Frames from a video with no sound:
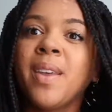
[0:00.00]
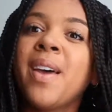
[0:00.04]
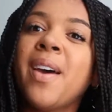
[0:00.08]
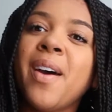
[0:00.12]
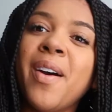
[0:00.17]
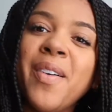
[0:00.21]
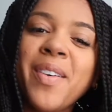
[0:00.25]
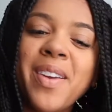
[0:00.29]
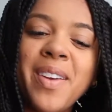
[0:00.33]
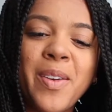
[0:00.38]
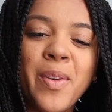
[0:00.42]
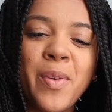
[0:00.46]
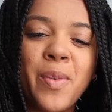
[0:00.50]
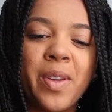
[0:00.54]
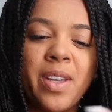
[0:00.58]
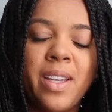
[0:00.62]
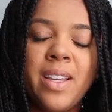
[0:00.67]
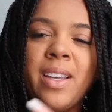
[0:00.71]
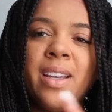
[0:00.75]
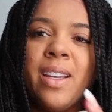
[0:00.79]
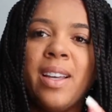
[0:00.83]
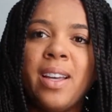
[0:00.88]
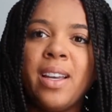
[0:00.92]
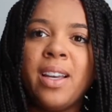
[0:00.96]
Okie dokie.
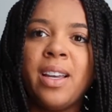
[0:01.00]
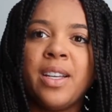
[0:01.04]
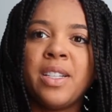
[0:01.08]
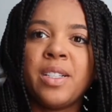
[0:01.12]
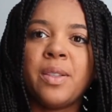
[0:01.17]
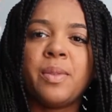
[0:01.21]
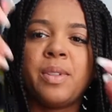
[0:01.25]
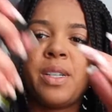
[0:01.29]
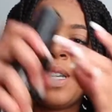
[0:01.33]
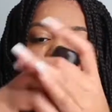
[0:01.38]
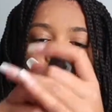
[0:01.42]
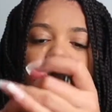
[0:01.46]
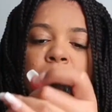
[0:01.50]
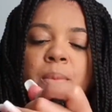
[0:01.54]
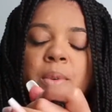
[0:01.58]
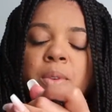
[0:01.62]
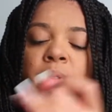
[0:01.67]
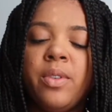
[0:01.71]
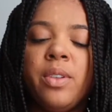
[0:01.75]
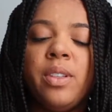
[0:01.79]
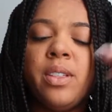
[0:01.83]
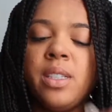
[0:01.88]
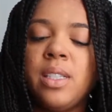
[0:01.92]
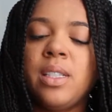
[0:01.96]
I'm gonna take my
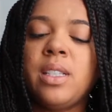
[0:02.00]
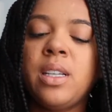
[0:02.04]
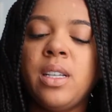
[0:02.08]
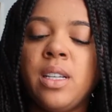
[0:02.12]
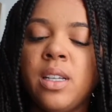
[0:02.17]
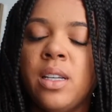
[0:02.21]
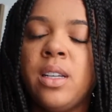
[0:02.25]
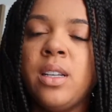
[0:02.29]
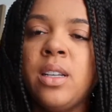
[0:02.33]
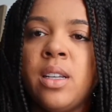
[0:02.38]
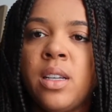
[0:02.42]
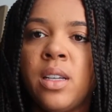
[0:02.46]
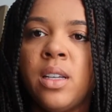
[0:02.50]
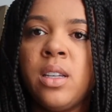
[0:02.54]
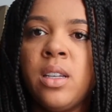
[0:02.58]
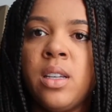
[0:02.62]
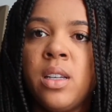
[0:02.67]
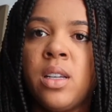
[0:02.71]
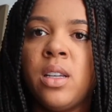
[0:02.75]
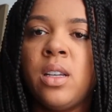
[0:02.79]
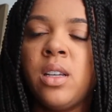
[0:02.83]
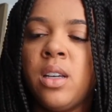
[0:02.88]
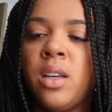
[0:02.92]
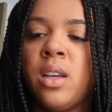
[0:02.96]
mousse
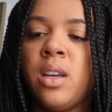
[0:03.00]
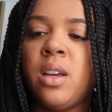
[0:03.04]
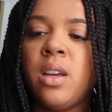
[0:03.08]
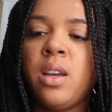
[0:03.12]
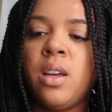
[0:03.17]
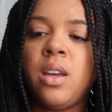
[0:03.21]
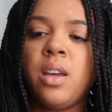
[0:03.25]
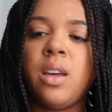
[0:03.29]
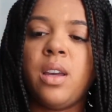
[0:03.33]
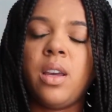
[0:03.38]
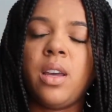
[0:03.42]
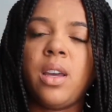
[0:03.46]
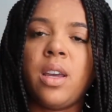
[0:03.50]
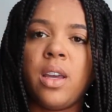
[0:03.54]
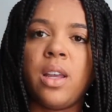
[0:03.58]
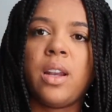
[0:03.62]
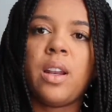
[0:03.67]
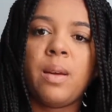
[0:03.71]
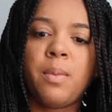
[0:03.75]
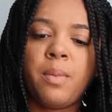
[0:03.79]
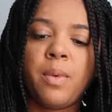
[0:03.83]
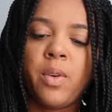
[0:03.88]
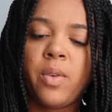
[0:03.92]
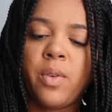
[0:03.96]
and
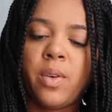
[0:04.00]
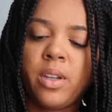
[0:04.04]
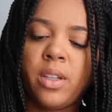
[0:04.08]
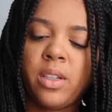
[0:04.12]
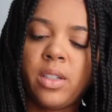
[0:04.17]
I'm going to